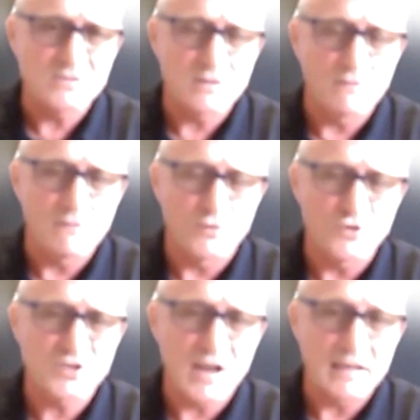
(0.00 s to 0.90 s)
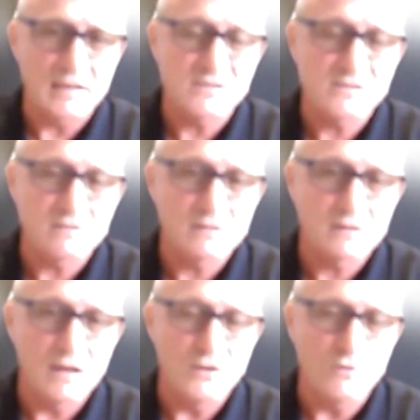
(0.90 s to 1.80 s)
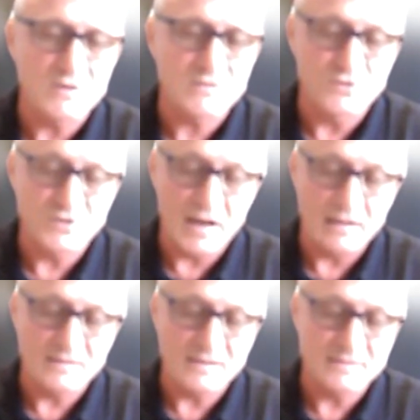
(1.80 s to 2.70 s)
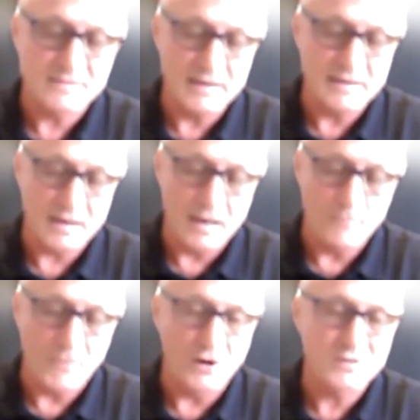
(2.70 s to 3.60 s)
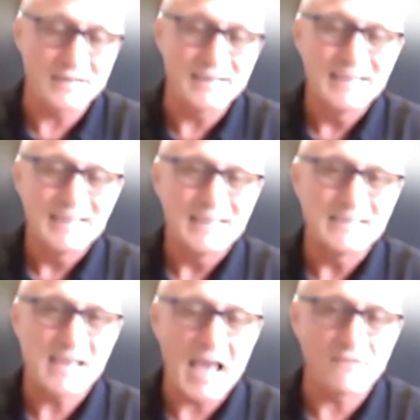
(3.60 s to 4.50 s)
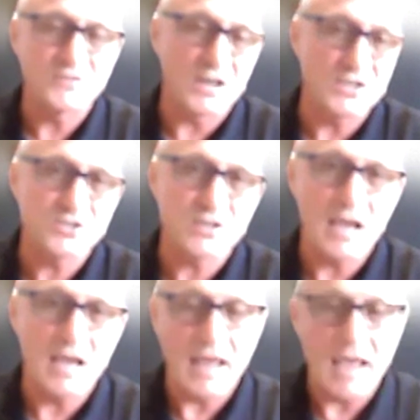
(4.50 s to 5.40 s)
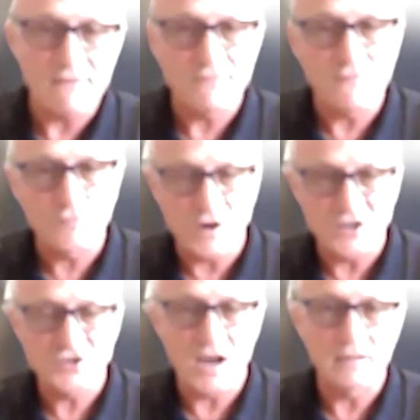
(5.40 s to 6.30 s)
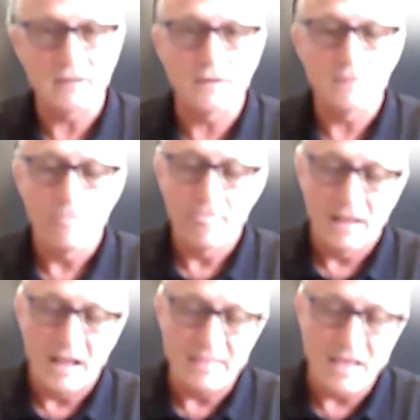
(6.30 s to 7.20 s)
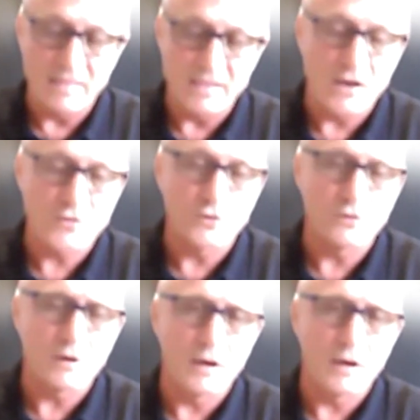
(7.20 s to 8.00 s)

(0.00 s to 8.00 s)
the Virgin Islands, U.S. Virgin Islands, and St. Martin is half Dutch and half French island. And then the other,